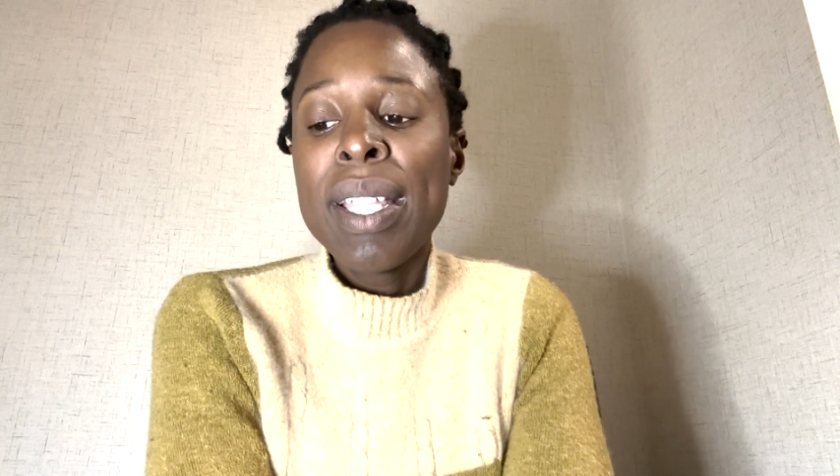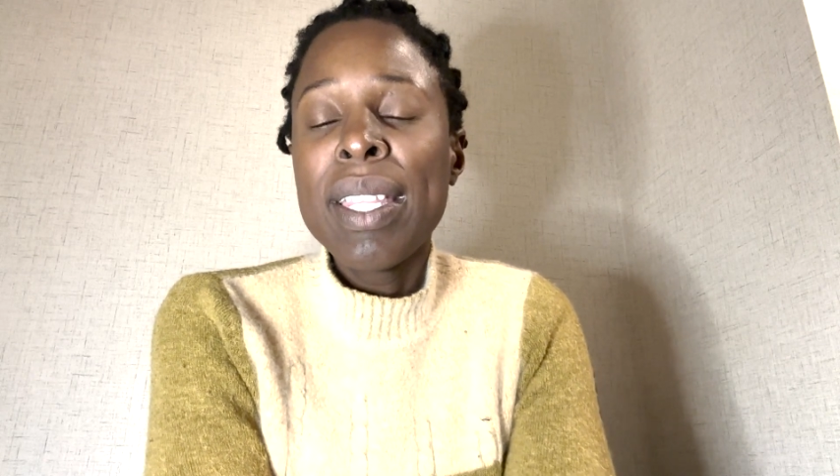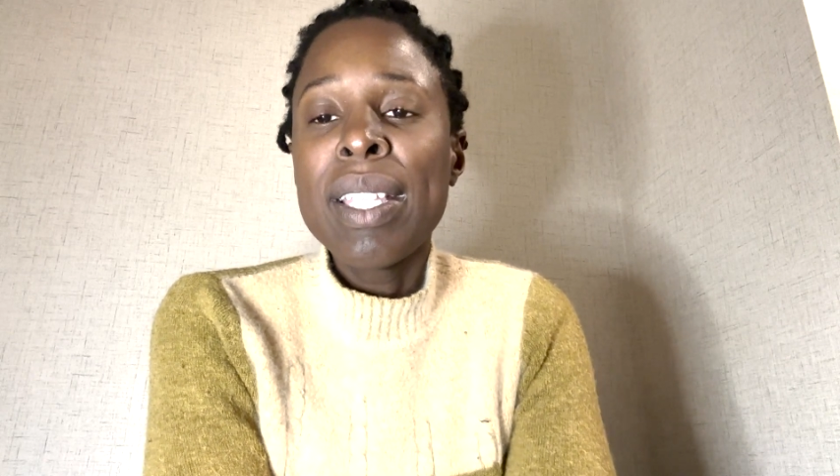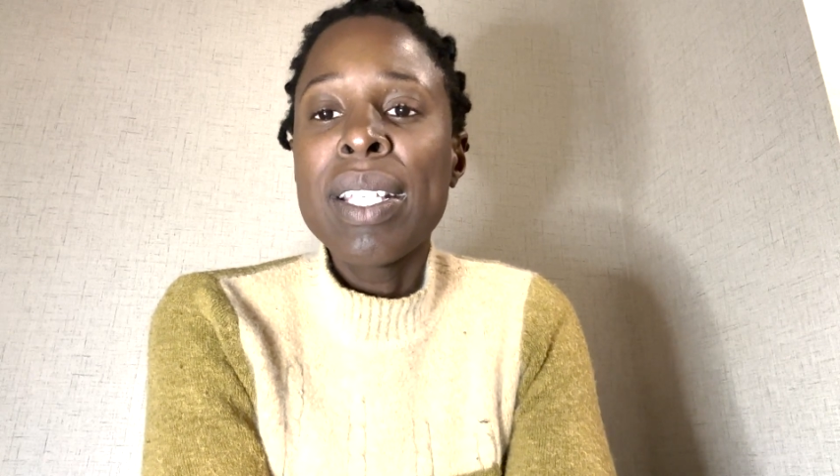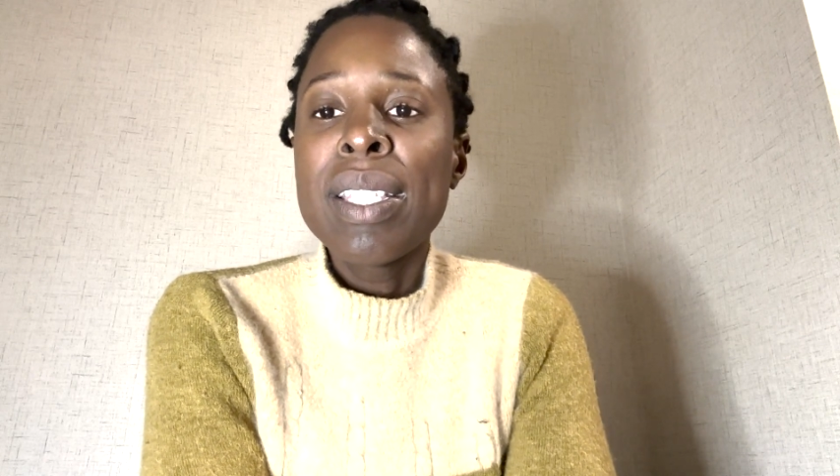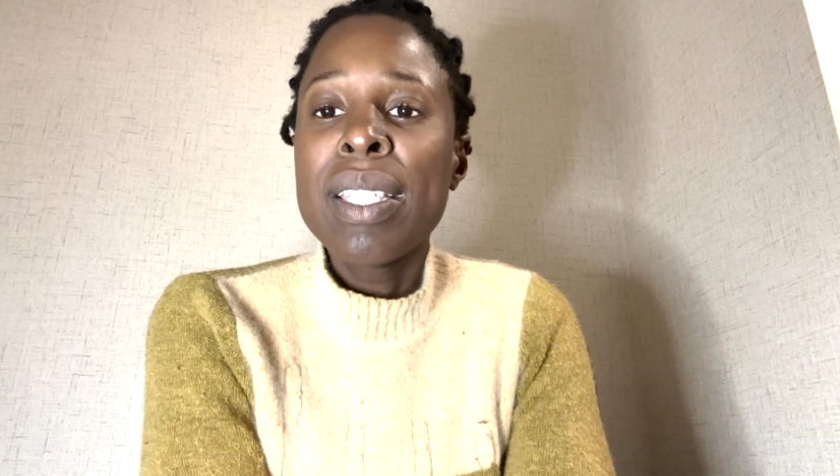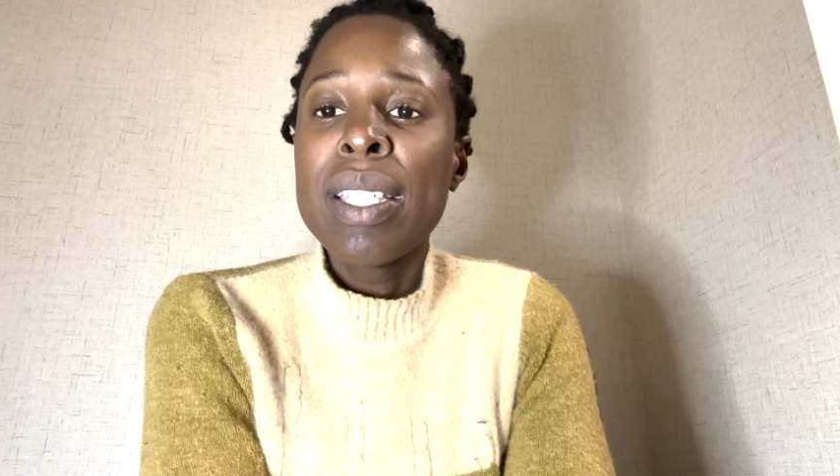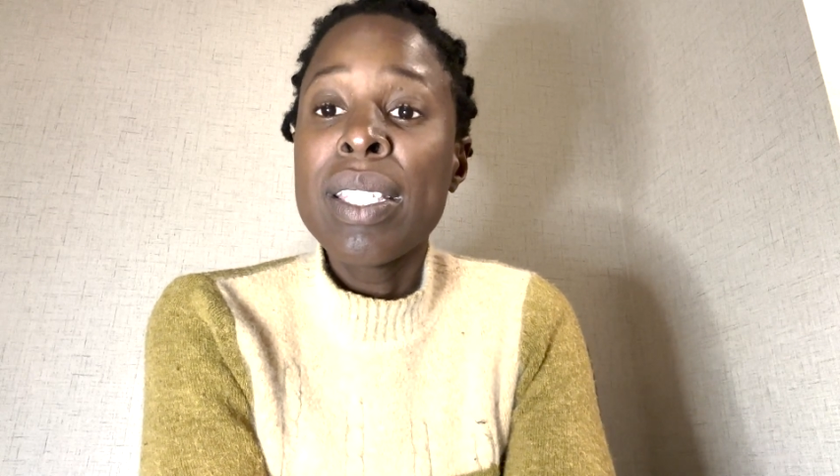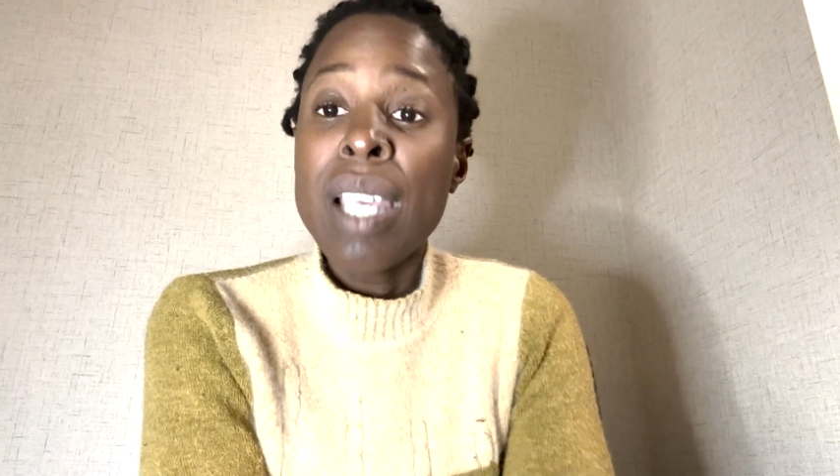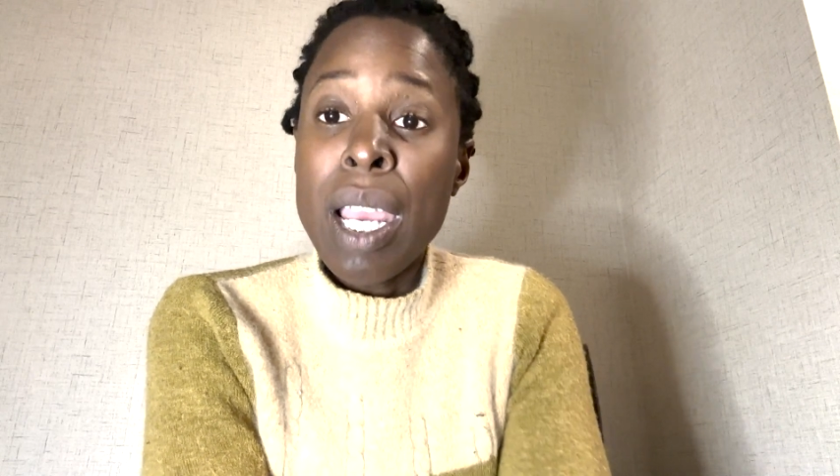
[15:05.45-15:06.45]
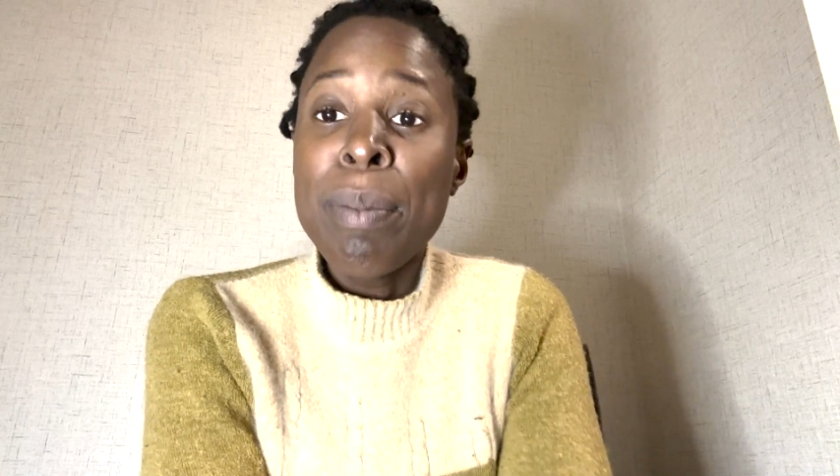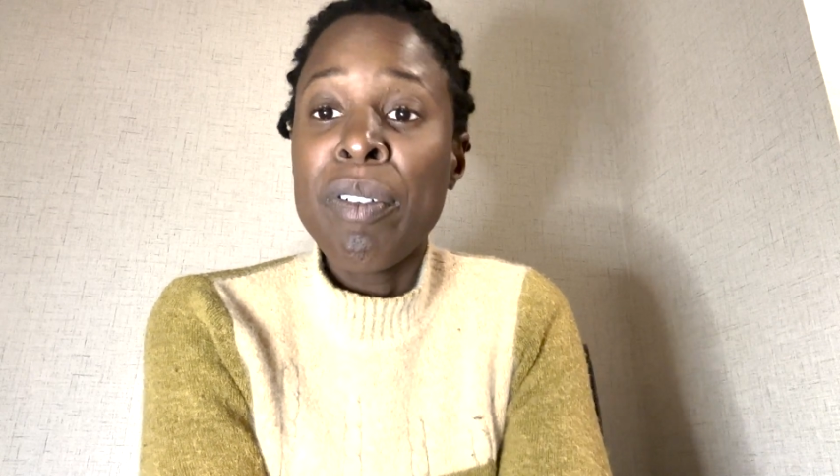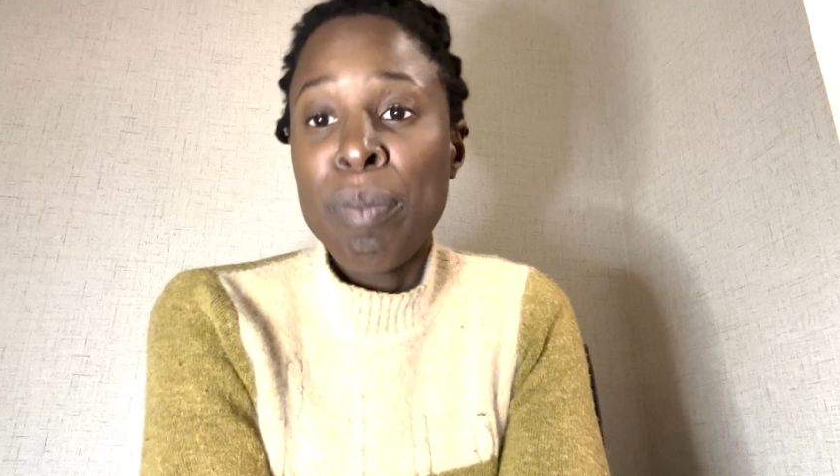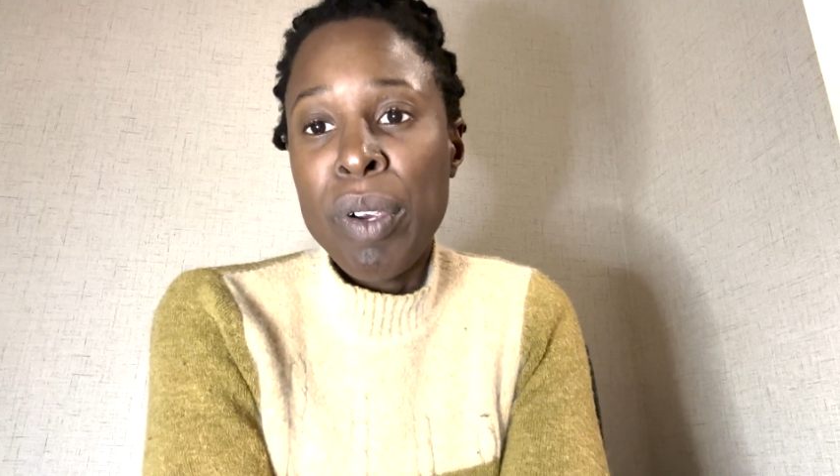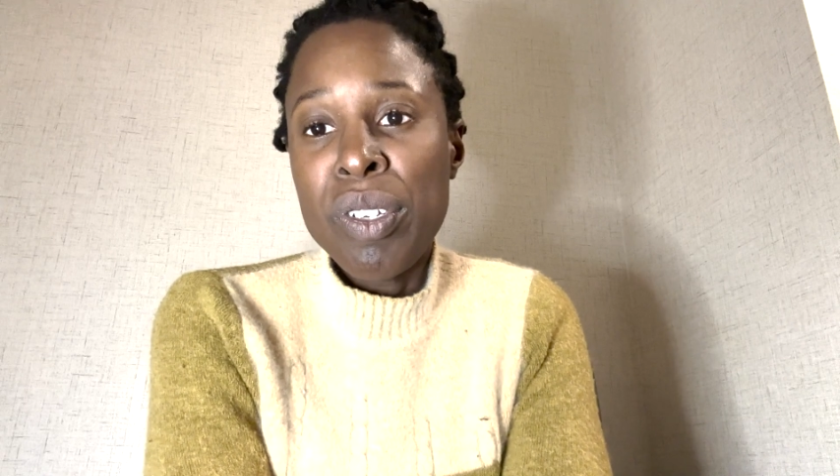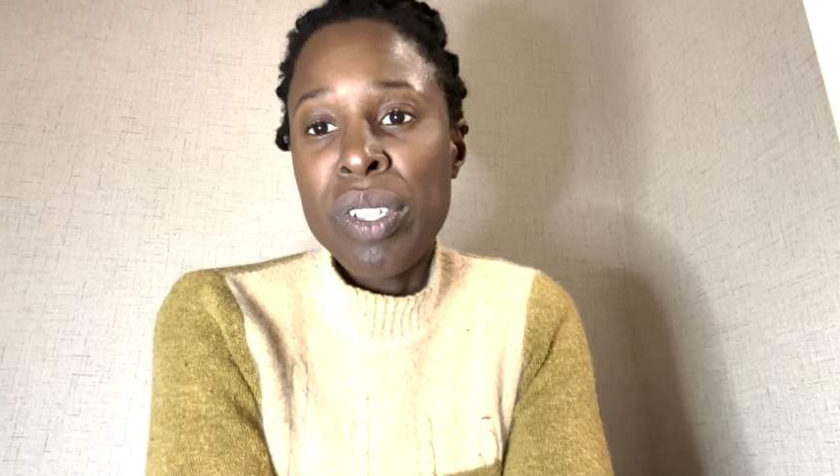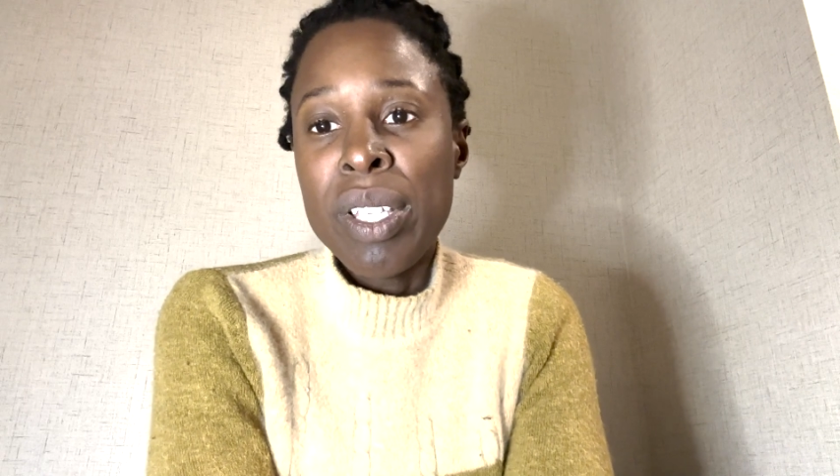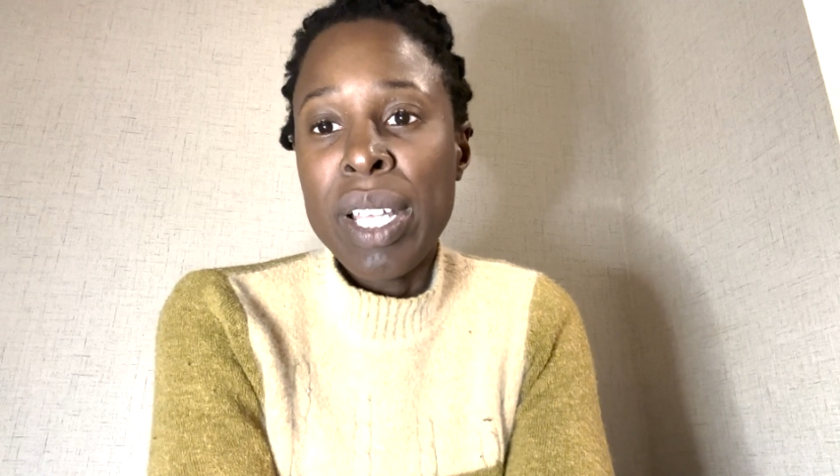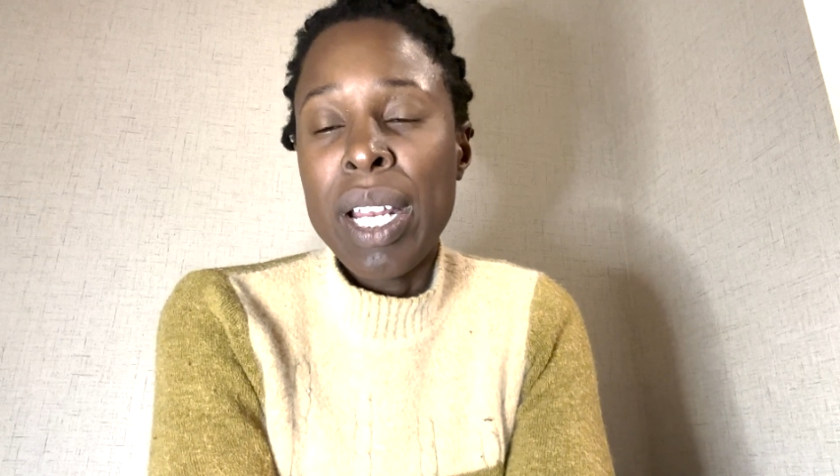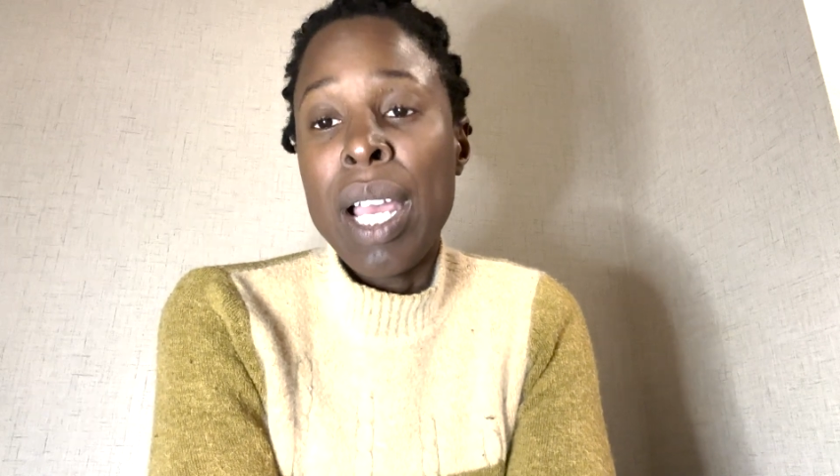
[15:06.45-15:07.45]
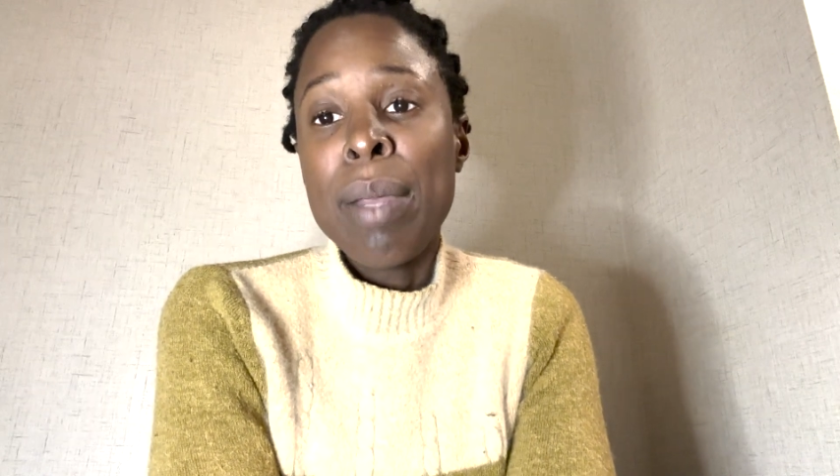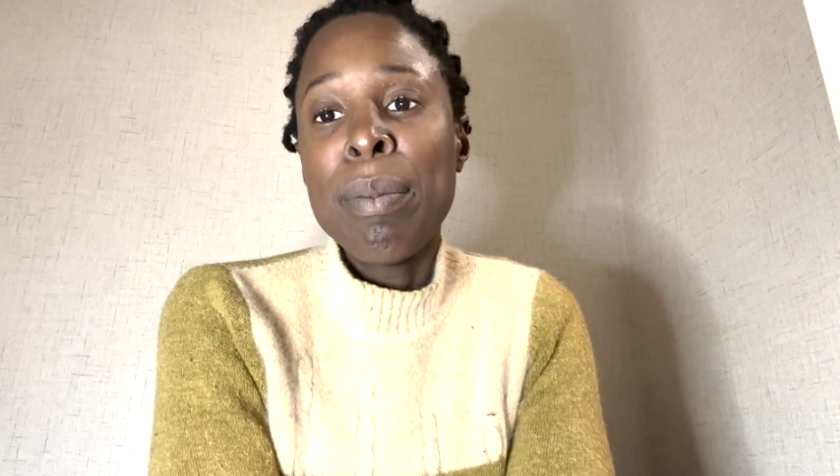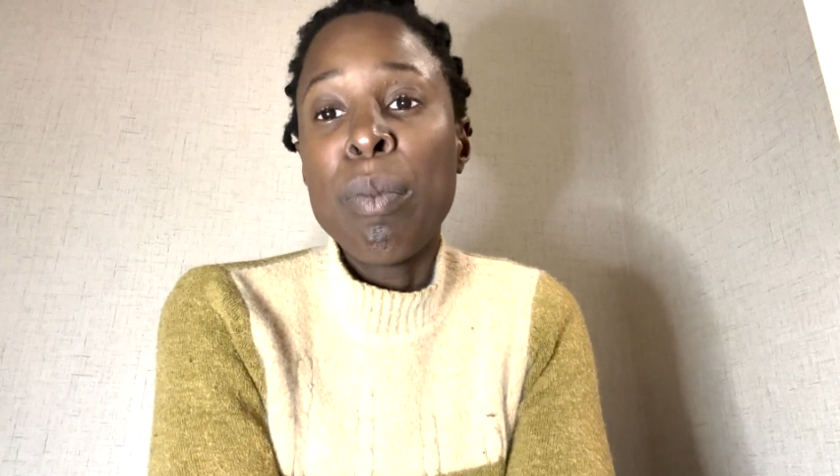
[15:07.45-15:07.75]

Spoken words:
that the type of person that I'm